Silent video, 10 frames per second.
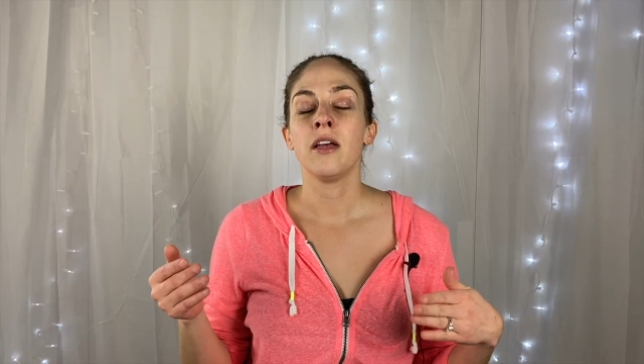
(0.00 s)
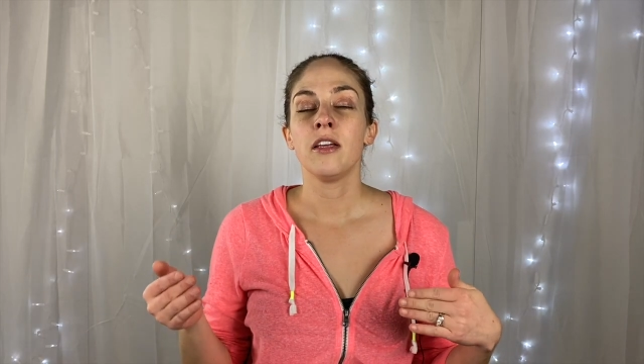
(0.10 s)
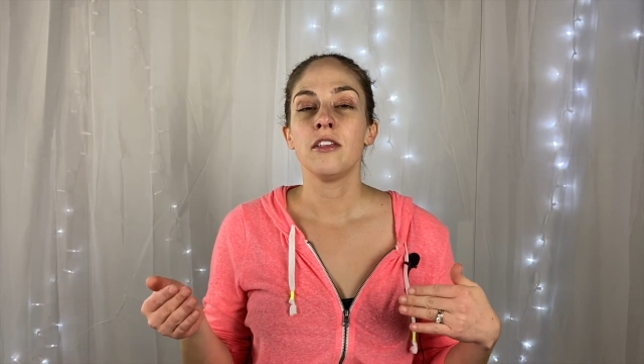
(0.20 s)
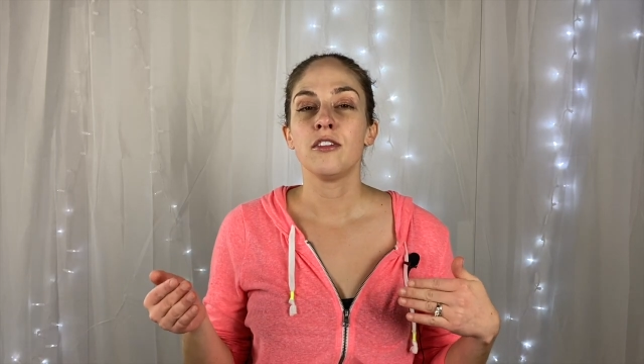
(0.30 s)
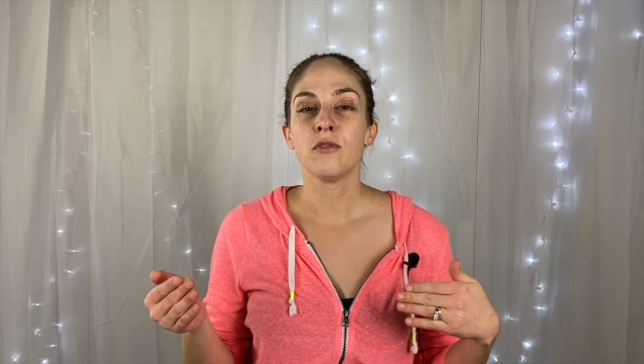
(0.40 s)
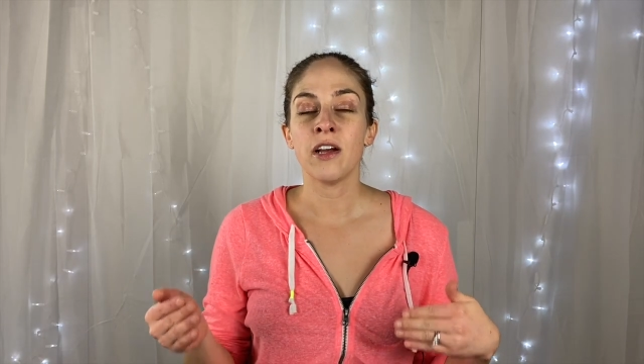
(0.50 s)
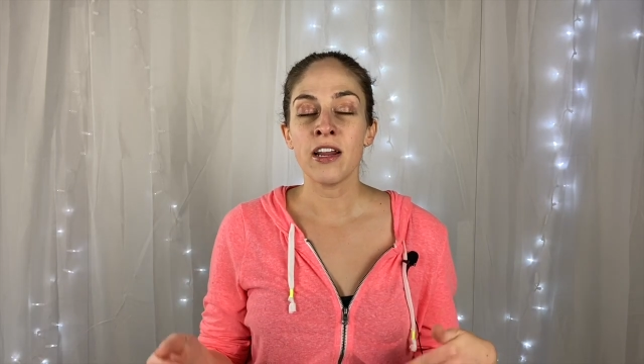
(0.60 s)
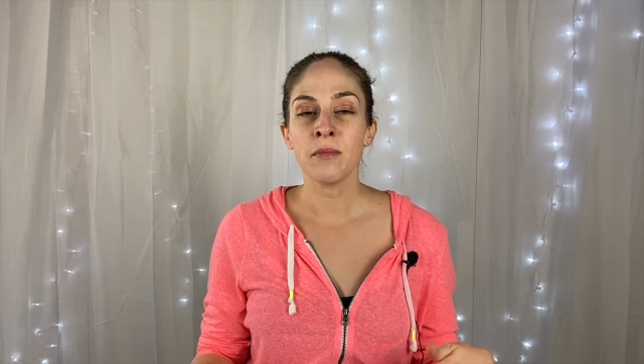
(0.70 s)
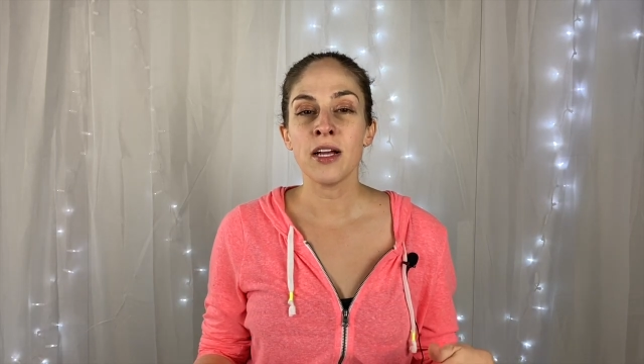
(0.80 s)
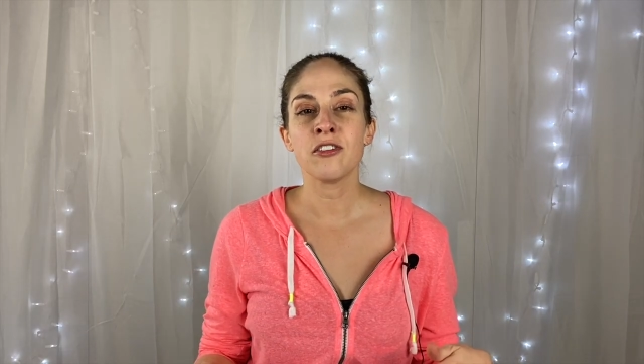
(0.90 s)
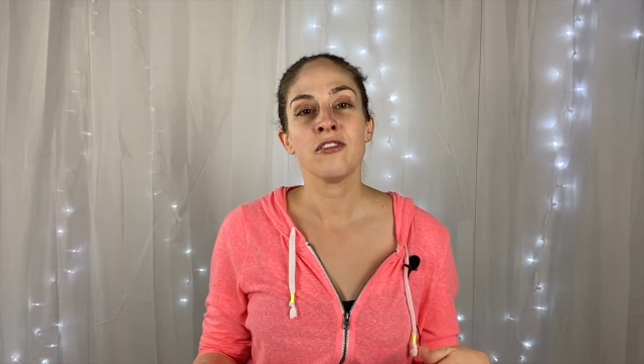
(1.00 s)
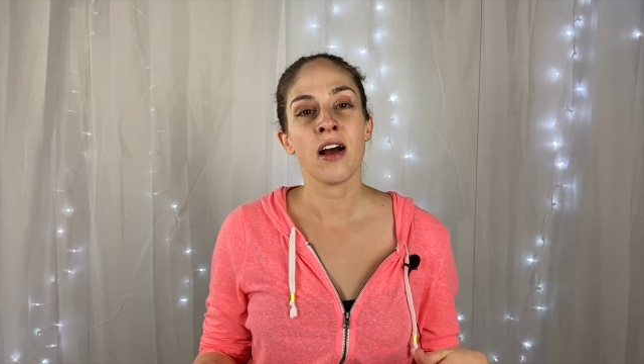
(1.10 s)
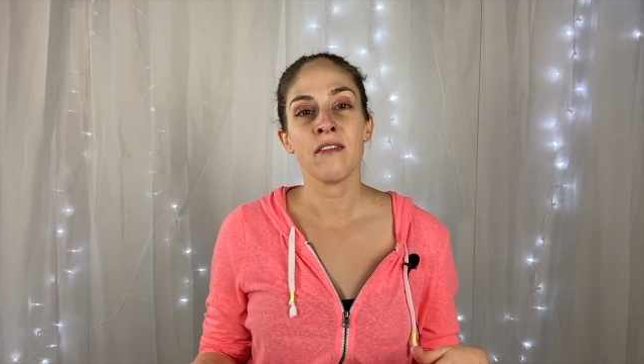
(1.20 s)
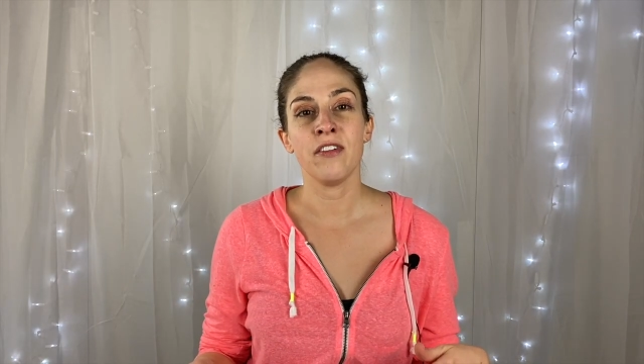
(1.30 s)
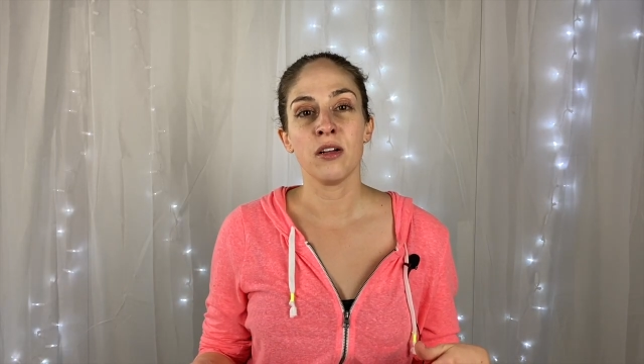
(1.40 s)
So dining plans are
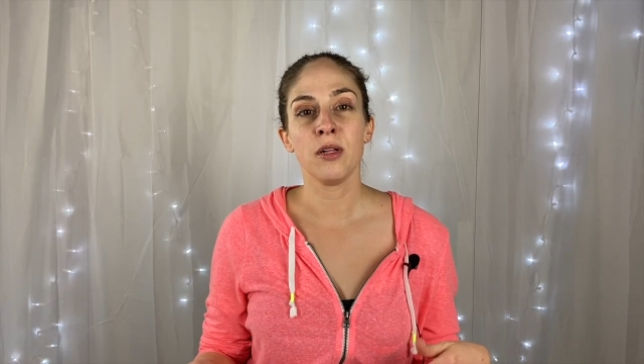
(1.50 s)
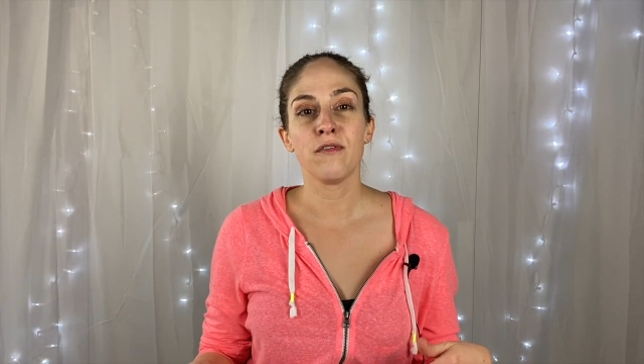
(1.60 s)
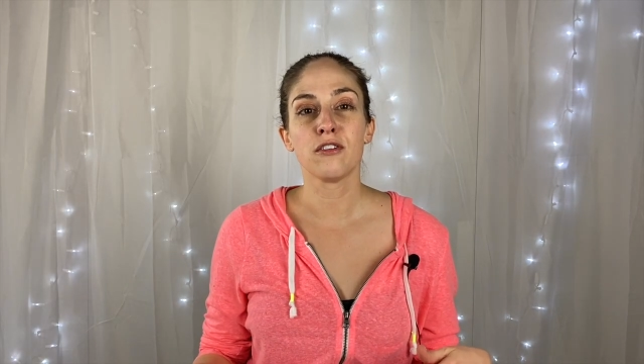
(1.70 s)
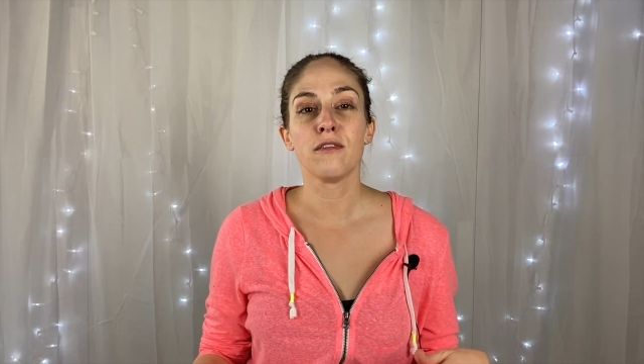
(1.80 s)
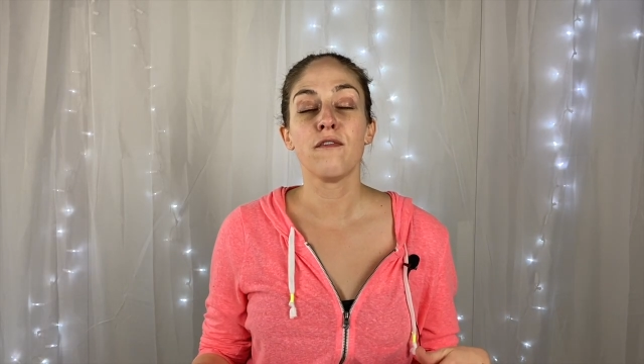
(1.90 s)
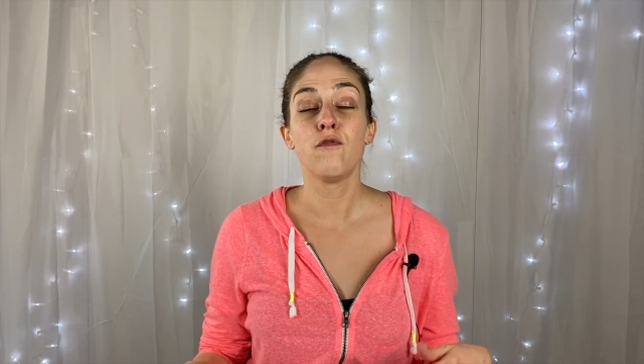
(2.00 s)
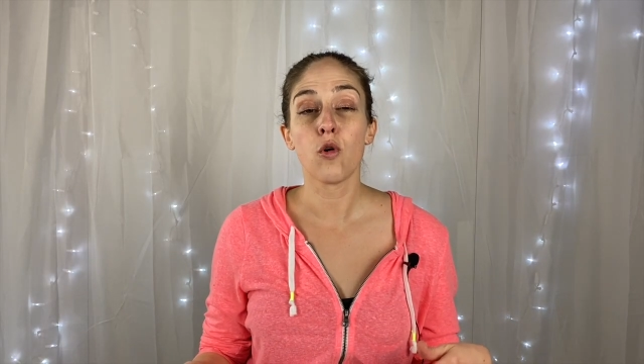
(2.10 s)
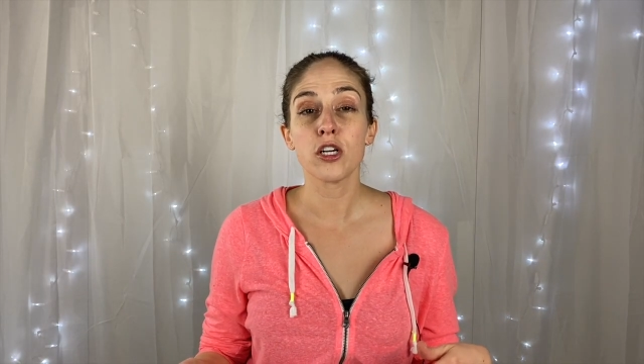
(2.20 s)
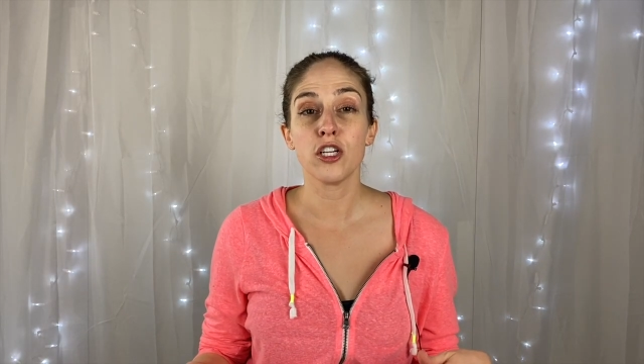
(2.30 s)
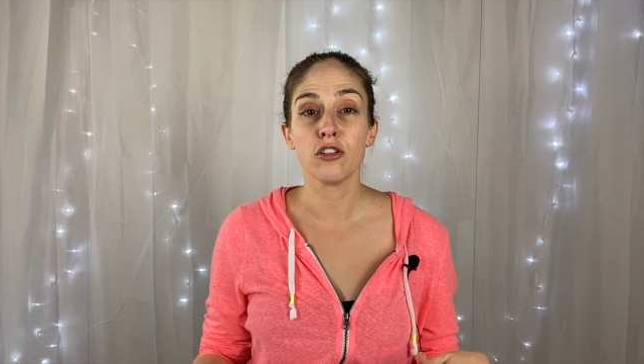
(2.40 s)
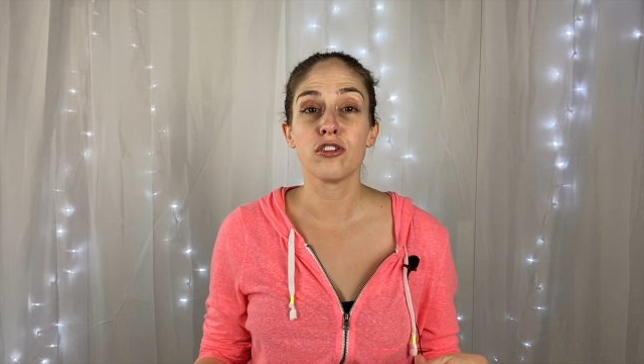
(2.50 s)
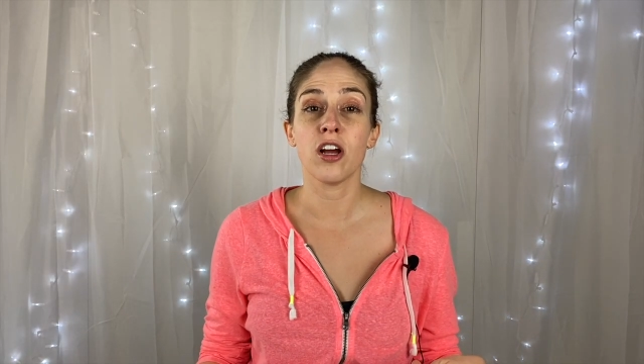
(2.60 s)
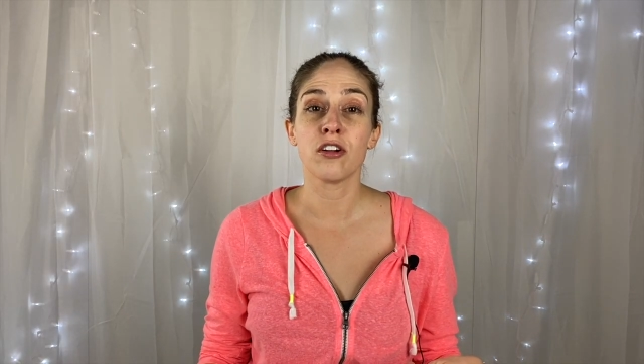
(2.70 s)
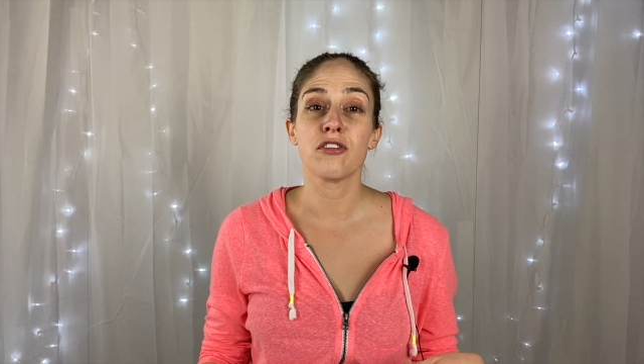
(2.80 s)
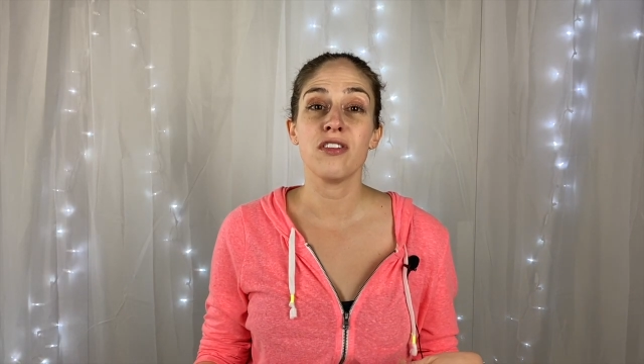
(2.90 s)
not available for children
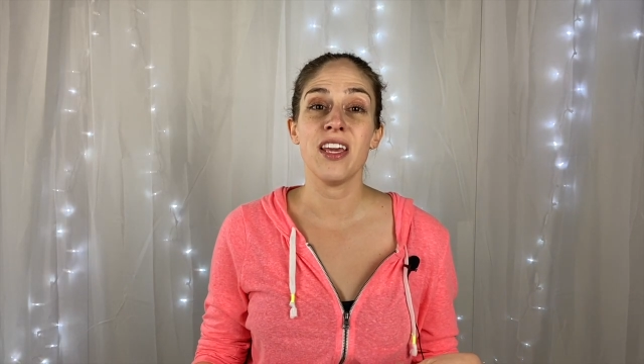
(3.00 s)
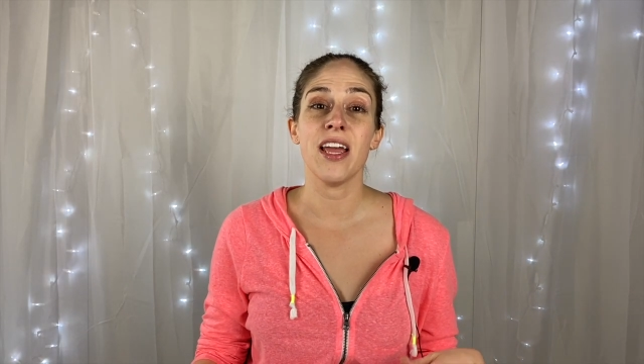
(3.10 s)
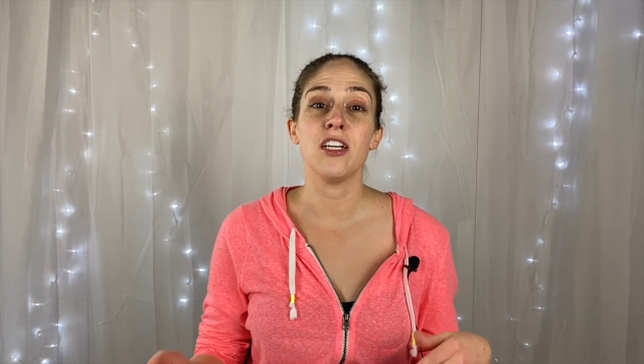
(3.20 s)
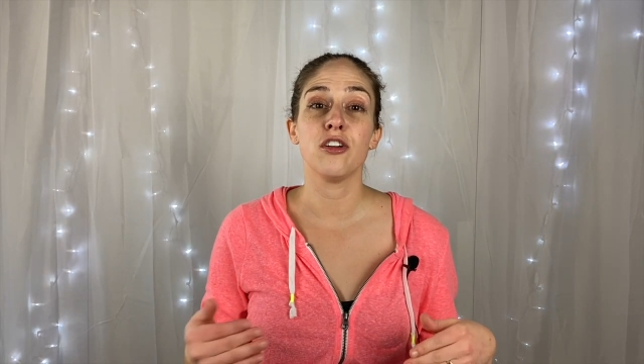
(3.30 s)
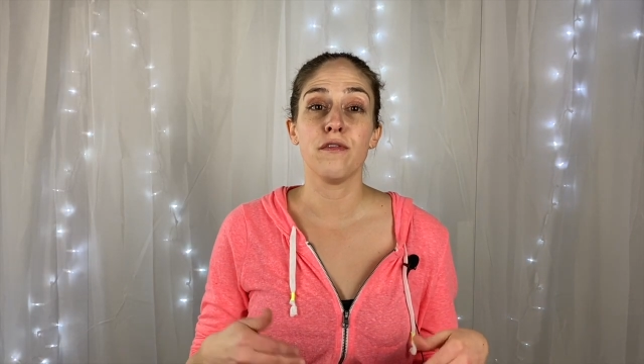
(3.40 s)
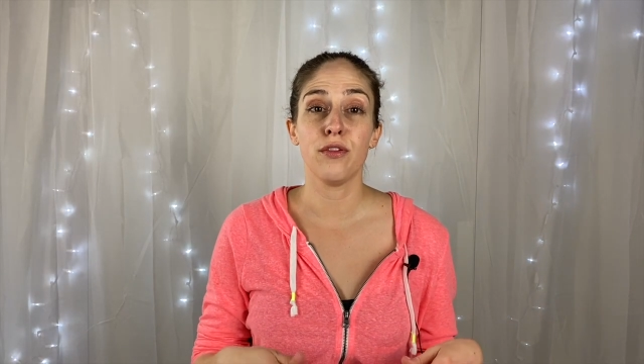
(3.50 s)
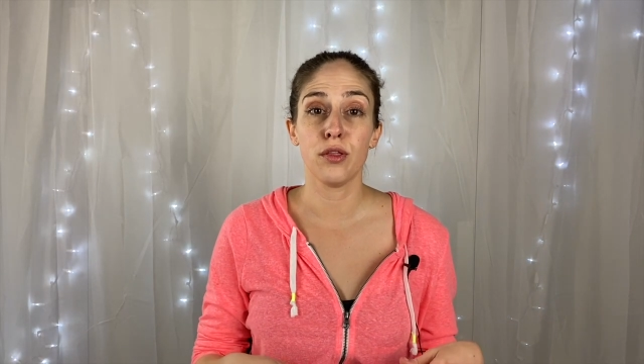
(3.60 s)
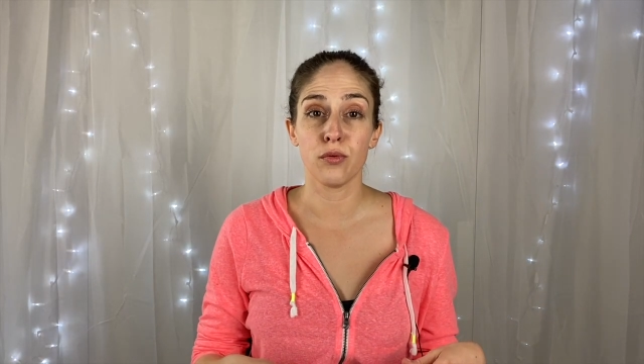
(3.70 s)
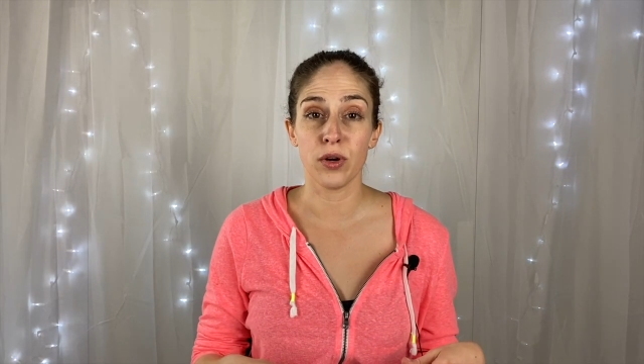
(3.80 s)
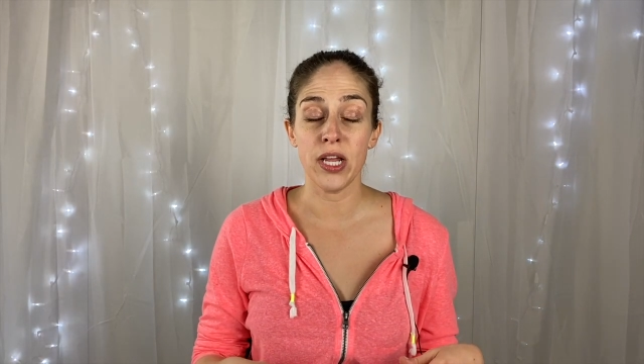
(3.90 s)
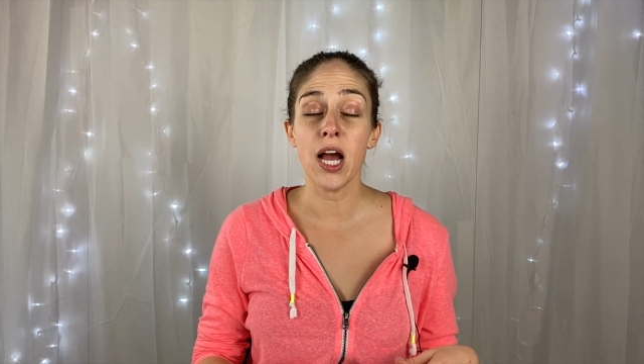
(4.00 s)
under the age of 3.